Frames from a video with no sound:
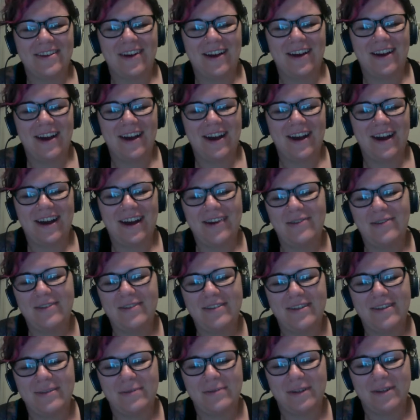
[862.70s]
I was
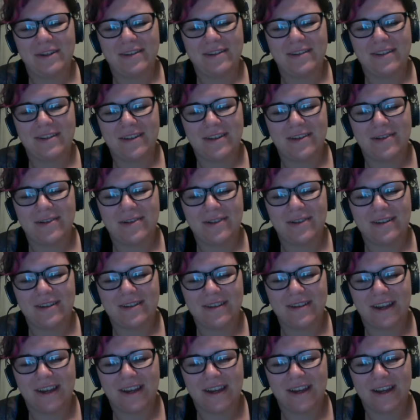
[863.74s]
able to see you a
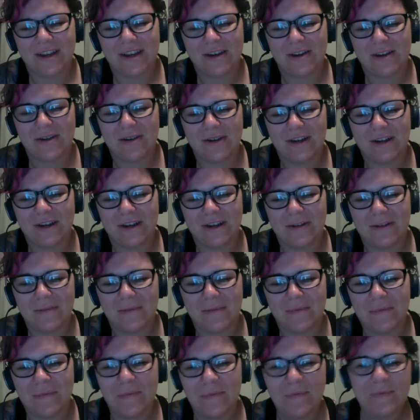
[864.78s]
second ago.
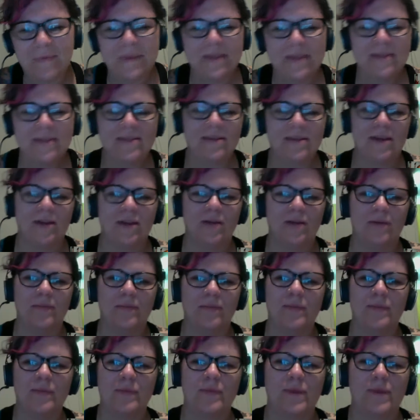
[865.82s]
So
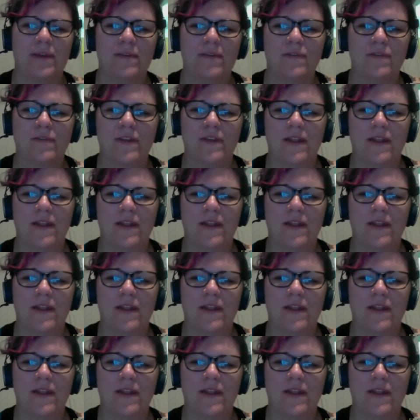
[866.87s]
I feel